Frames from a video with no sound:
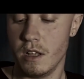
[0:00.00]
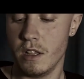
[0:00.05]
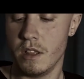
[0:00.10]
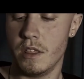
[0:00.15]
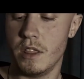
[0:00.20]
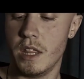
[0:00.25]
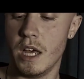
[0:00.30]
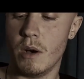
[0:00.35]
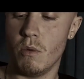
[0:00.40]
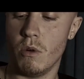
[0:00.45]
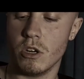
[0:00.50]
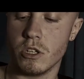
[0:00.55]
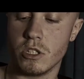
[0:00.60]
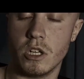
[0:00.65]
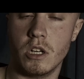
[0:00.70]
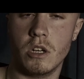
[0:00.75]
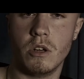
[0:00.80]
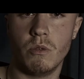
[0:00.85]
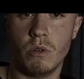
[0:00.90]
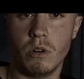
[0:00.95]
that
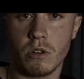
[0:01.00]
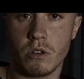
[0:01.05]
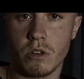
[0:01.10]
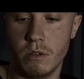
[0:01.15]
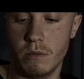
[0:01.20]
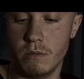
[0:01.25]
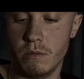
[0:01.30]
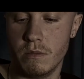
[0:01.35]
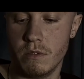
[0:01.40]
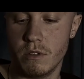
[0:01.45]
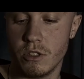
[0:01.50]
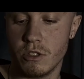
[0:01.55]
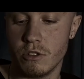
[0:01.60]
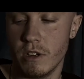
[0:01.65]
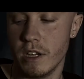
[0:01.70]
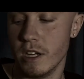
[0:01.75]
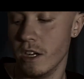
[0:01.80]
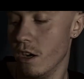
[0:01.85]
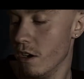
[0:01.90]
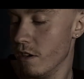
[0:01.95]
washer will come
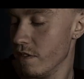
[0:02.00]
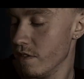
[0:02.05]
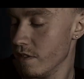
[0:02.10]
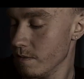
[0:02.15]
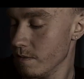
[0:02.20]
straight off.